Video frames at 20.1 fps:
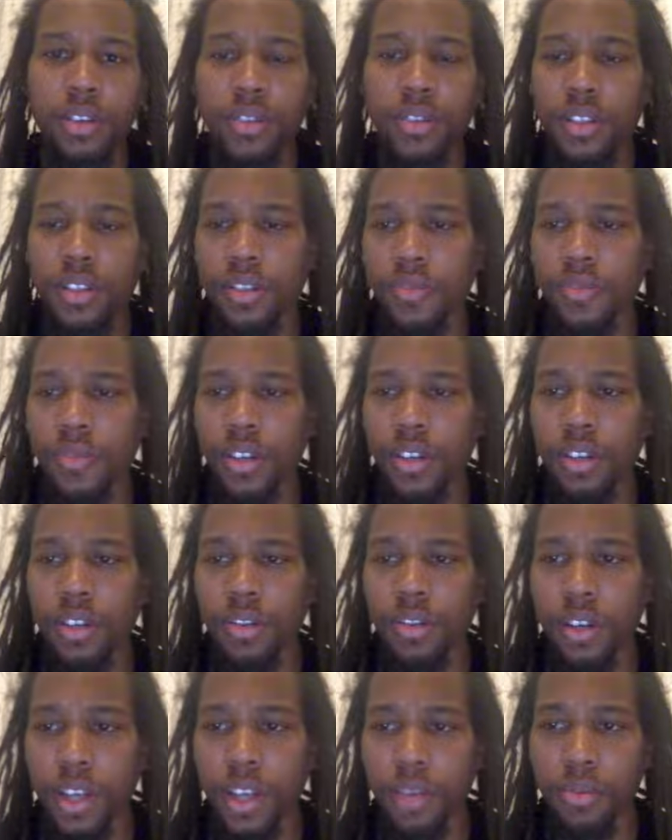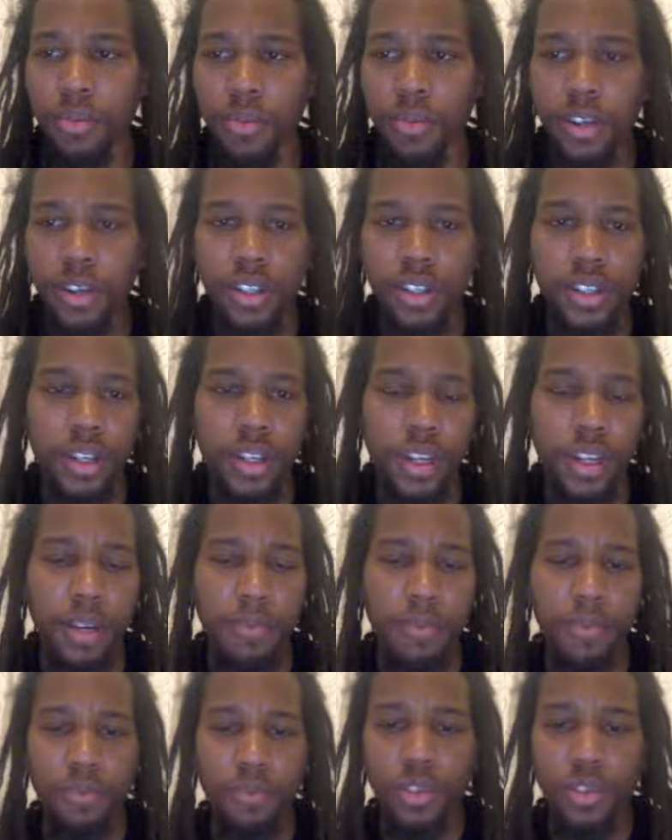this video collaboration app
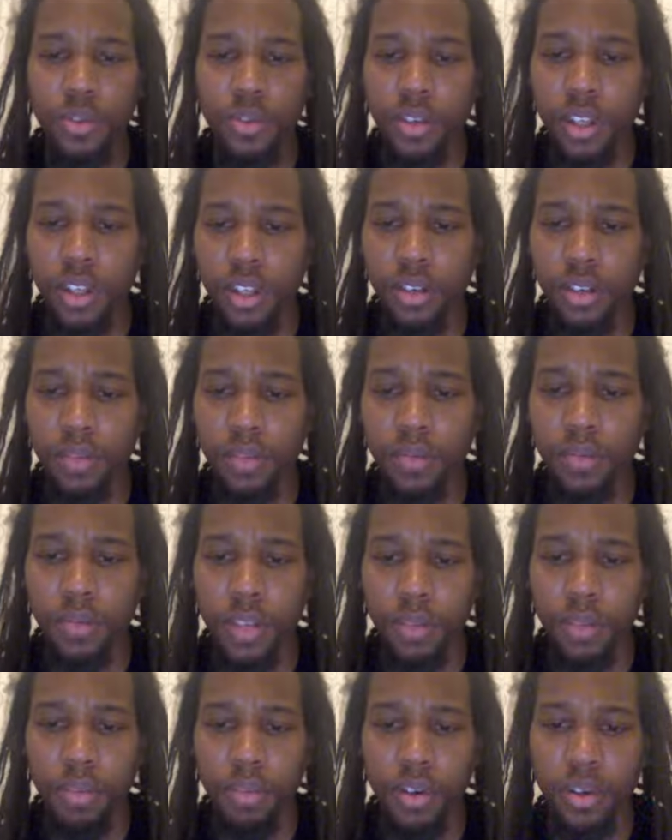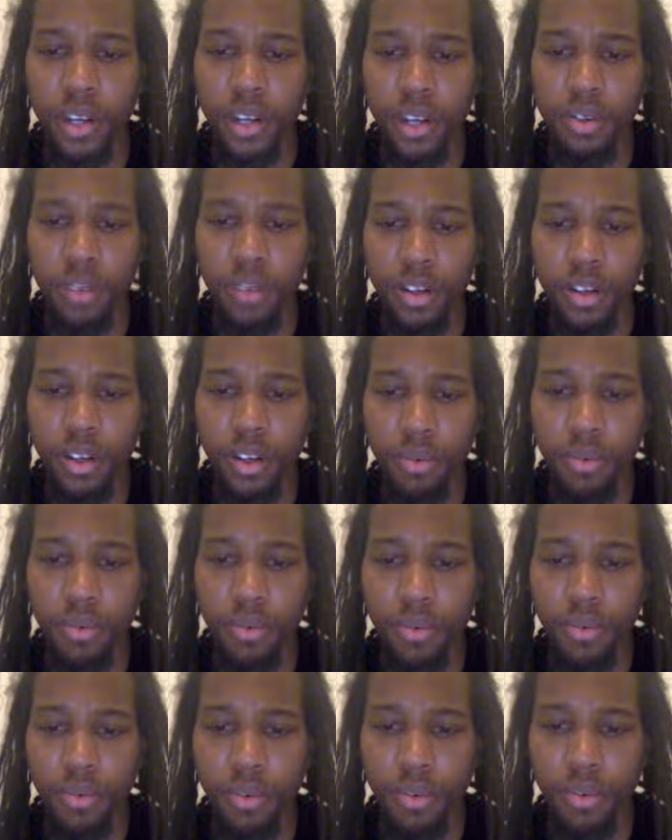from Twilio. They put out a
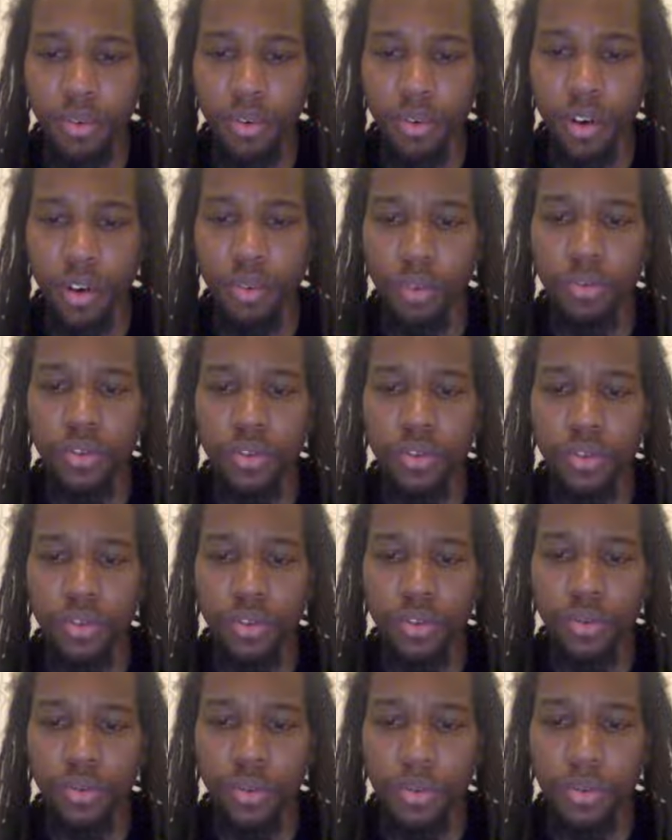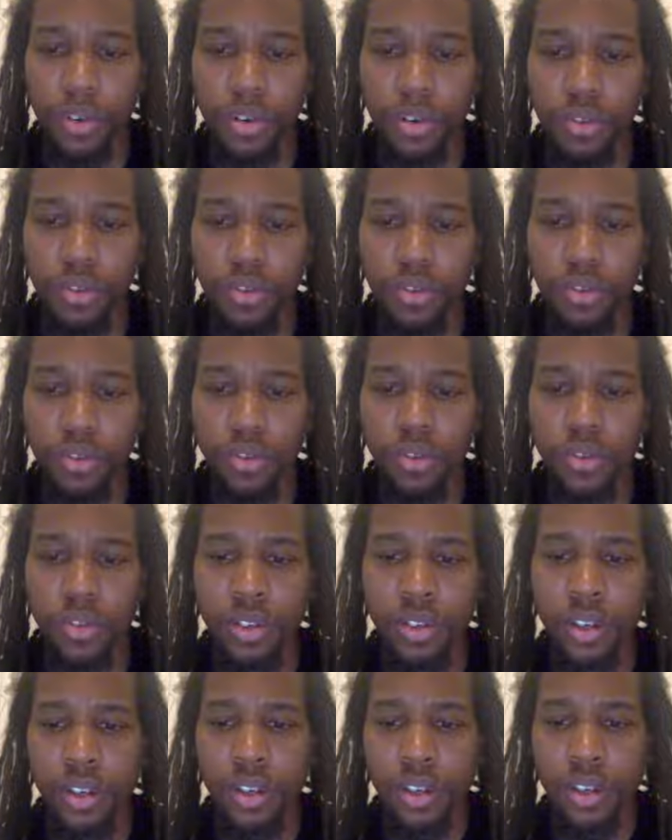couple open source repos
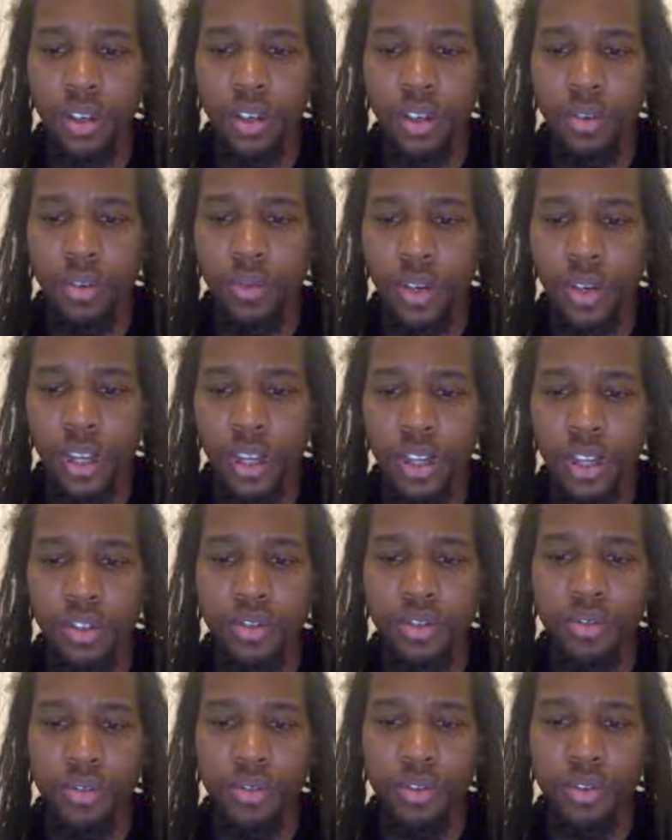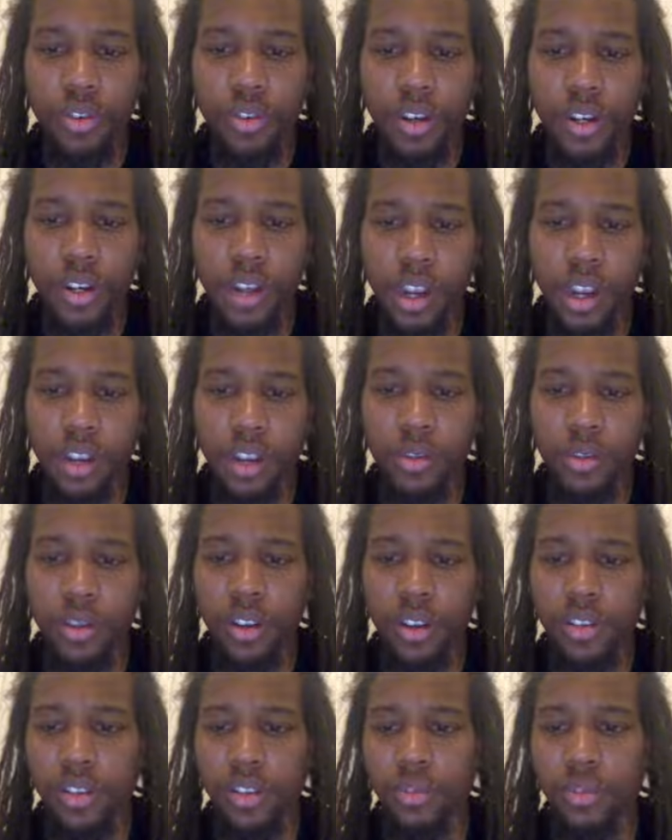with Android,
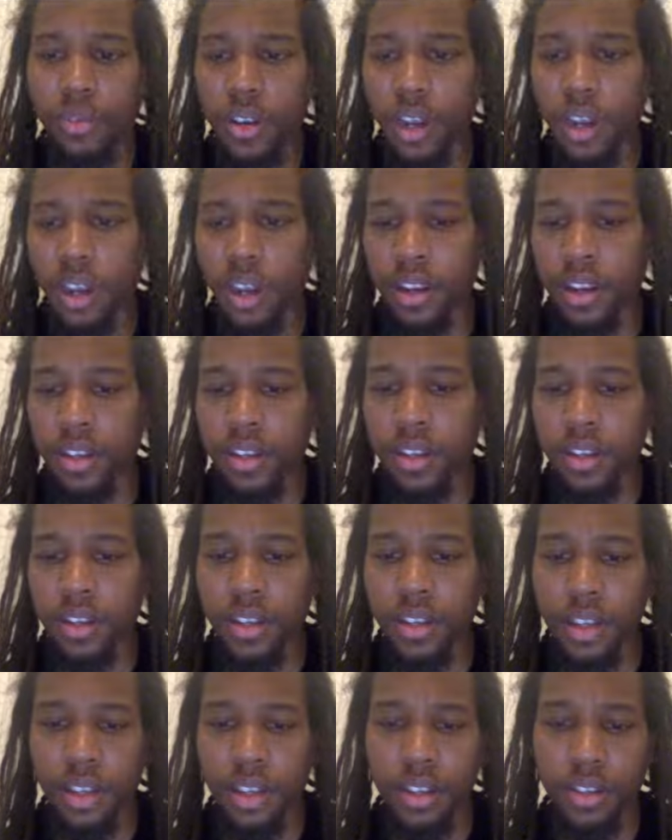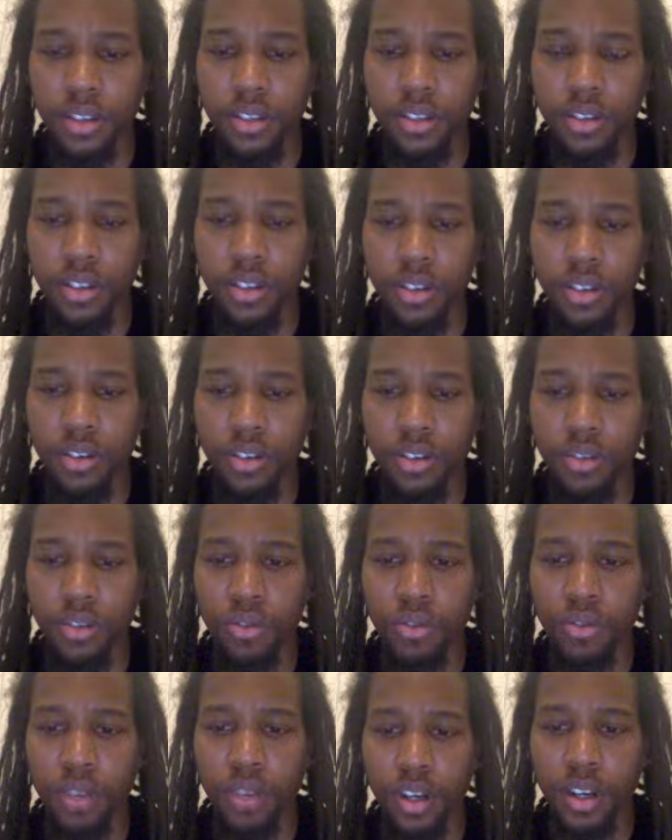iOS, React, and so